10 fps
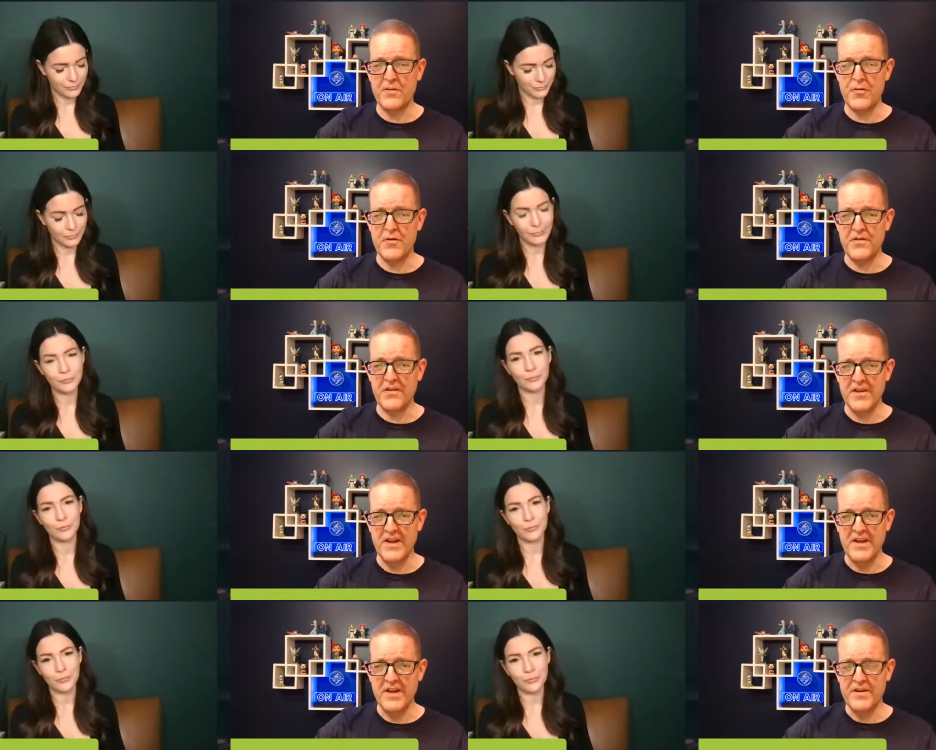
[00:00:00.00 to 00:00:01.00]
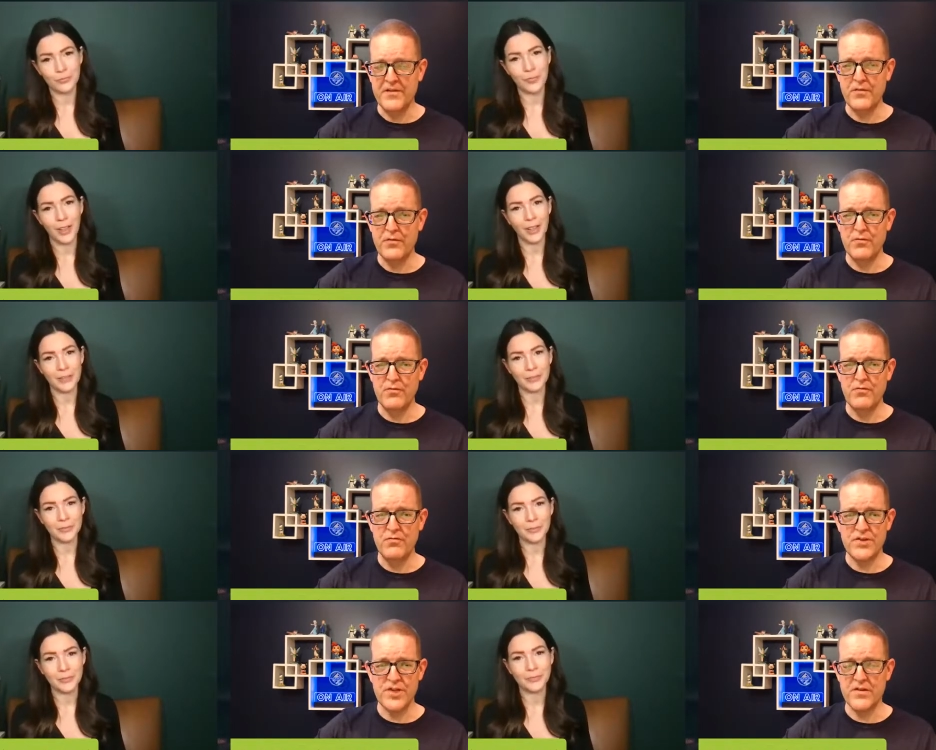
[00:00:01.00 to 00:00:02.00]
Speaker 1: to mm. person
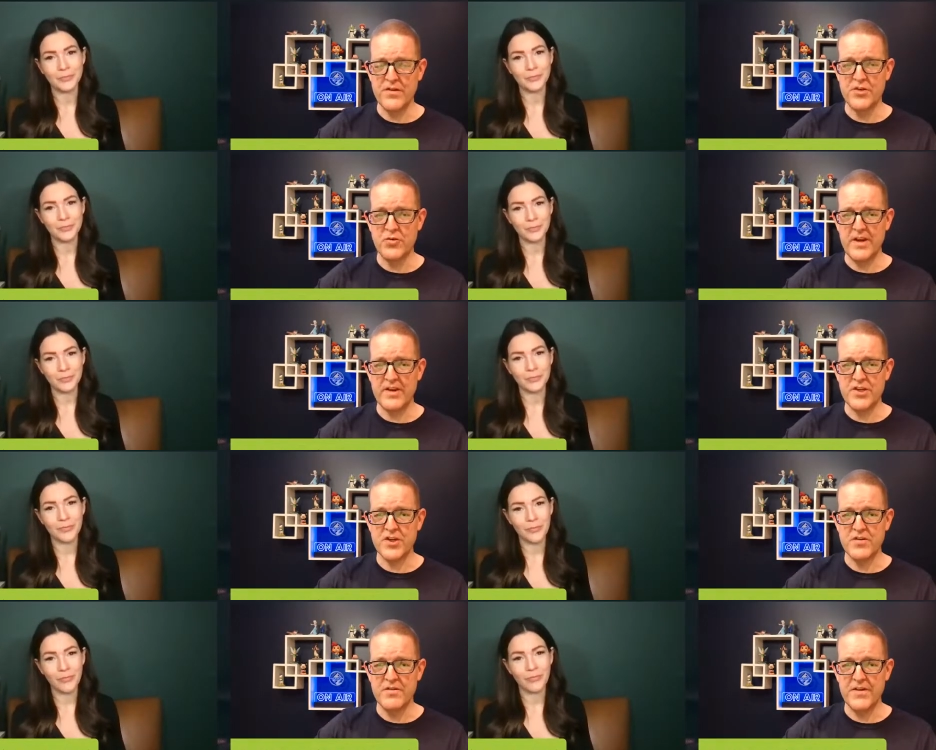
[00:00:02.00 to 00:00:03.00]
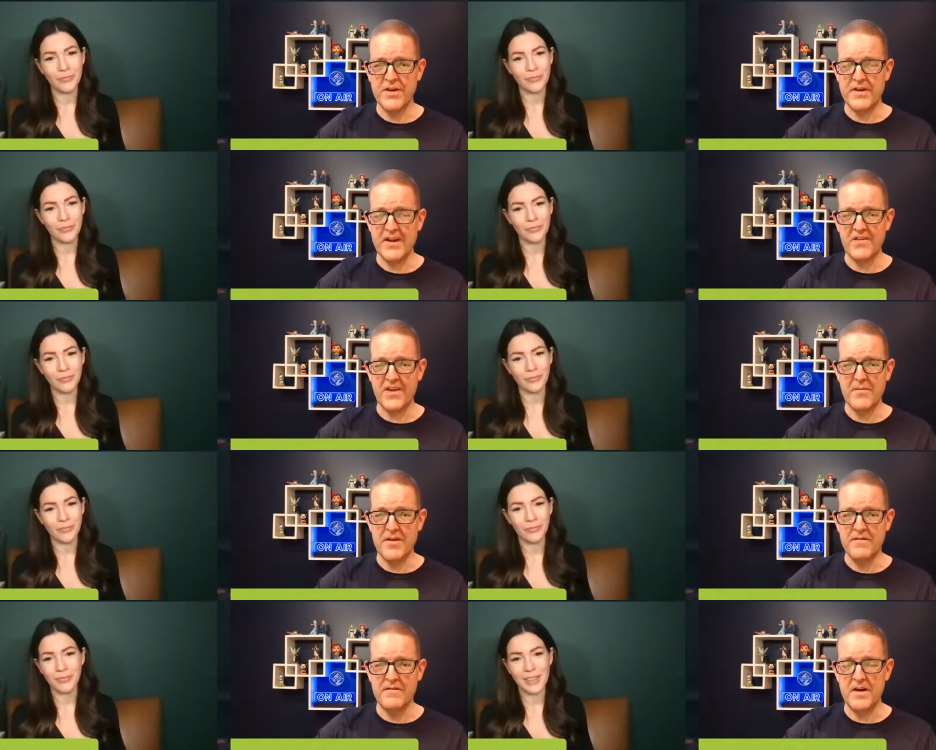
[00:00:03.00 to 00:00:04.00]
to share the joy and to share the
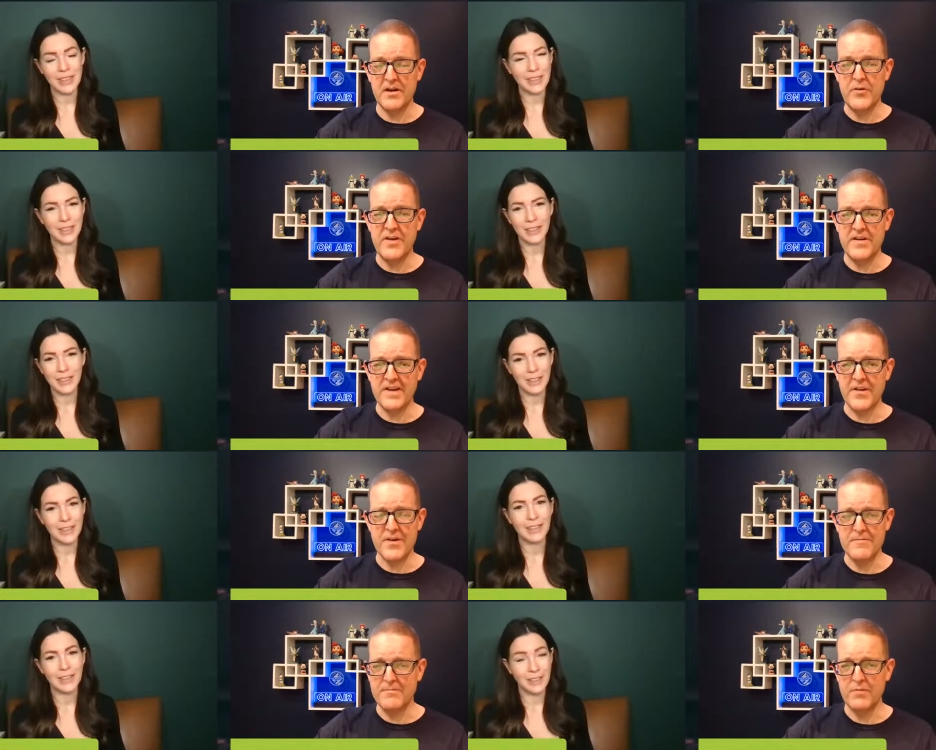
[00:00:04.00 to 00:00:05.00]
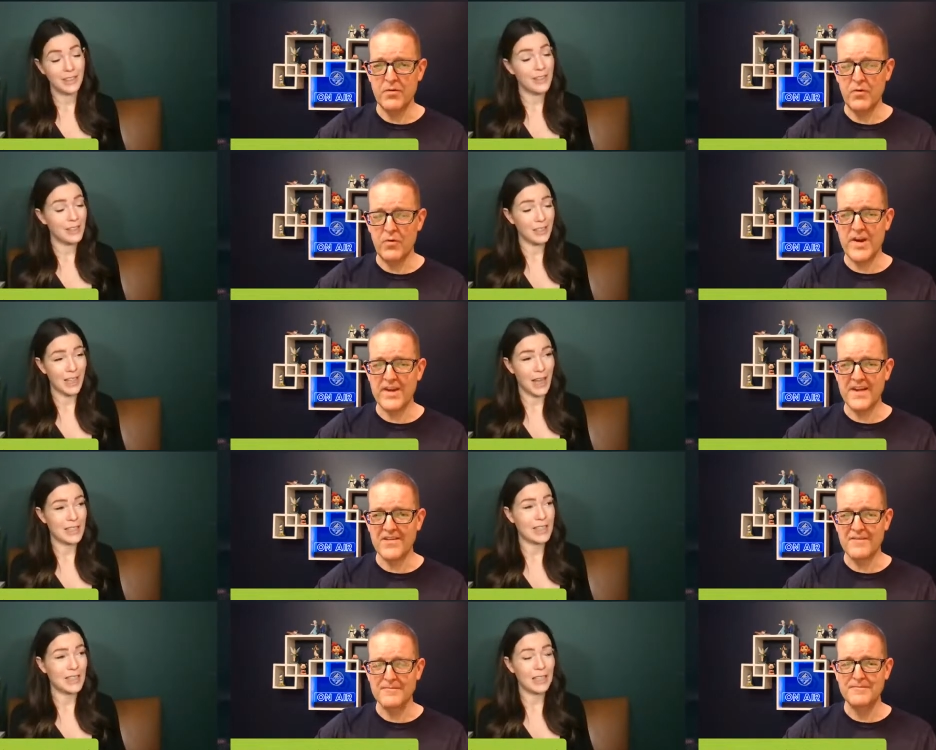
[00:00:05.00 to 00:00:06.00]
excitement of uh, learning together. Great
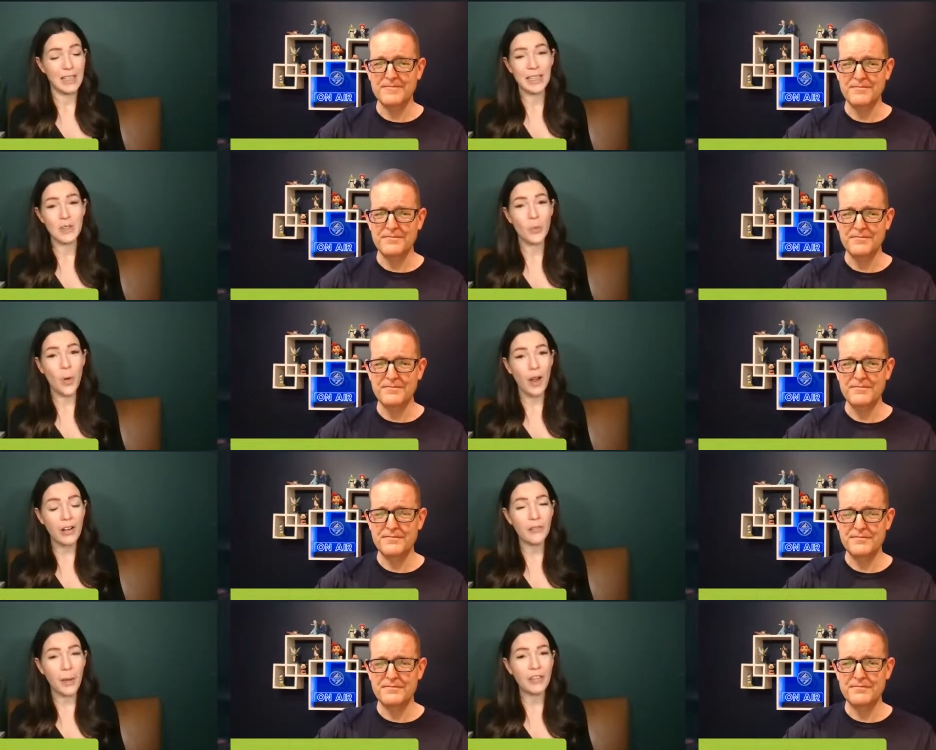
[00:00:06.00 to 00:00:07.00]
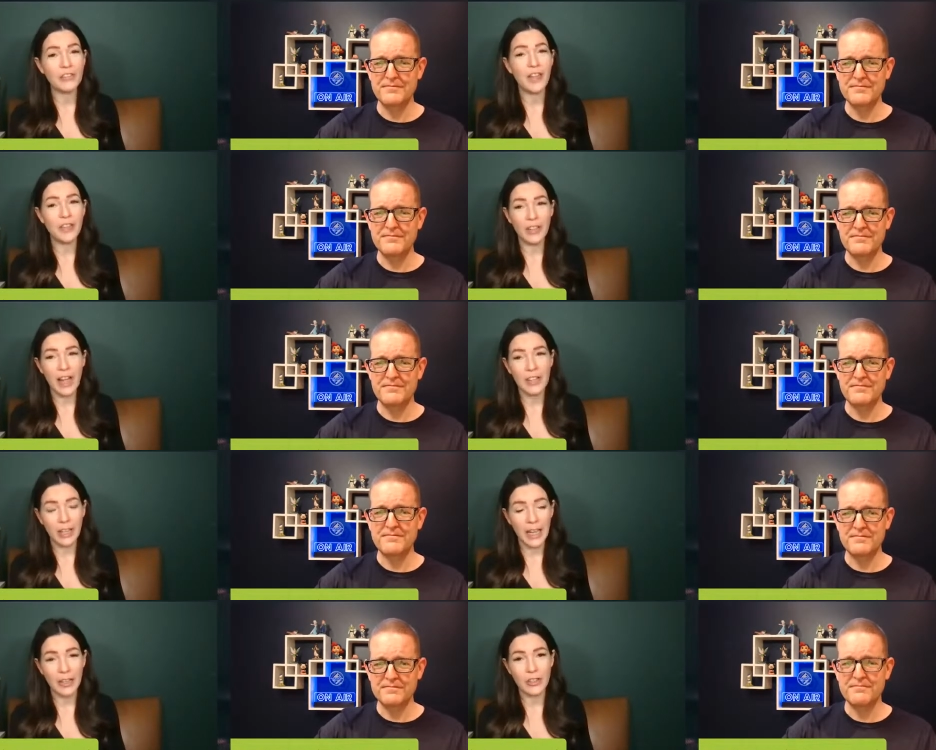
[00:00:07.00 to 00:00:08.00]
guest.
Speaker 2: Yes, he is one of my favorite
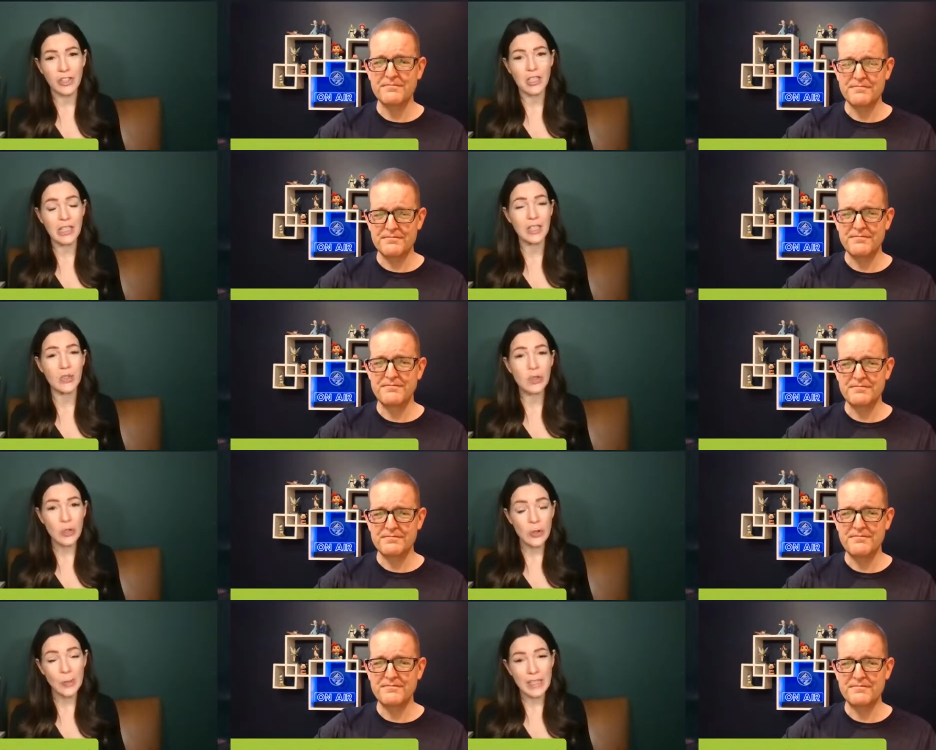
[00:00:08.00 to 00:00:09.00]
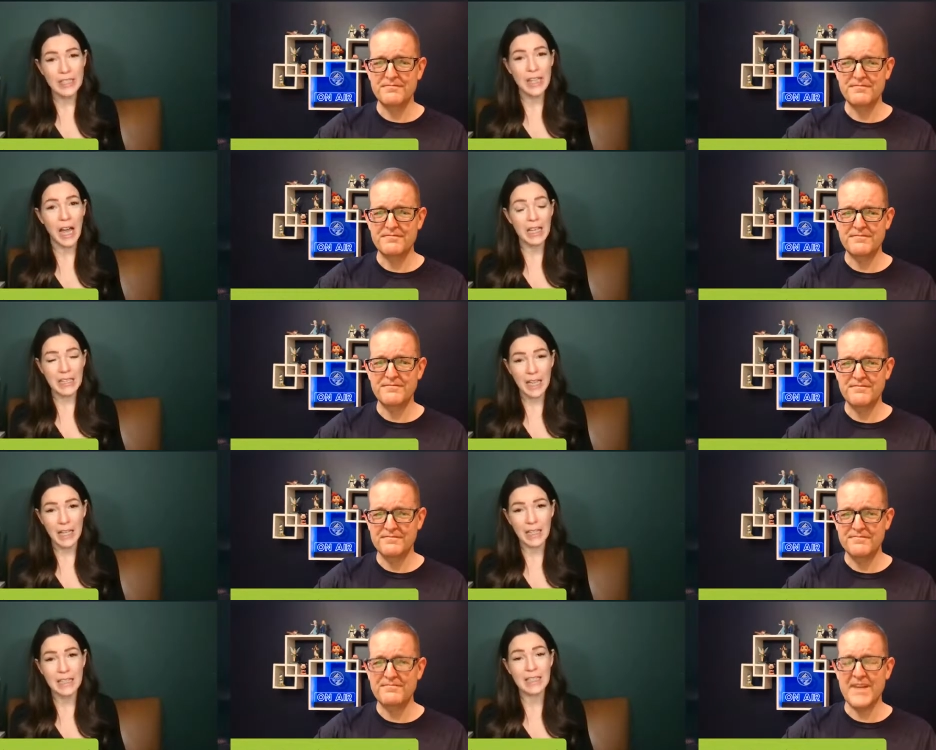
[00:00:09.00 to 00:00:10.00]
educators to consume his
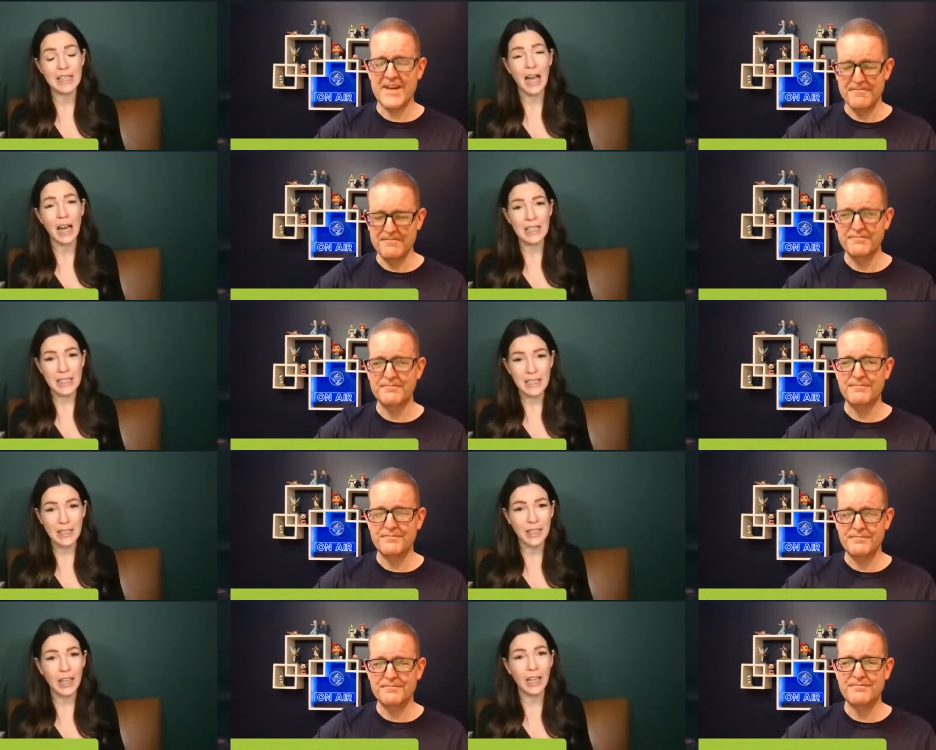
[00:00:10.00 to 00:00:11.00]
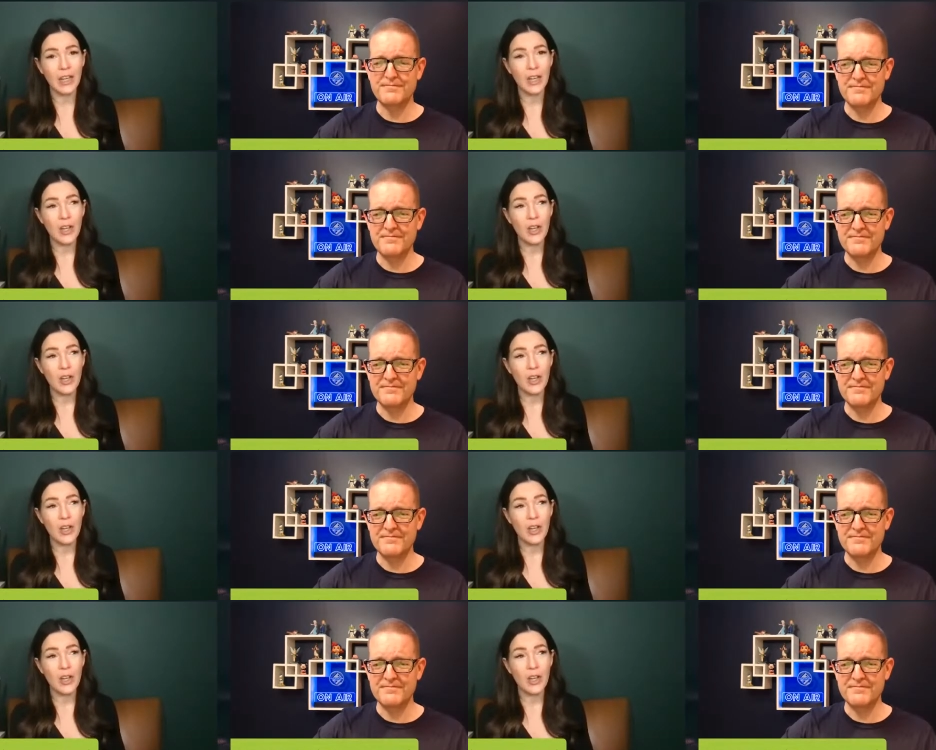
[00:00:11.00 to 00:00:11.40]
content. He is yep. constantly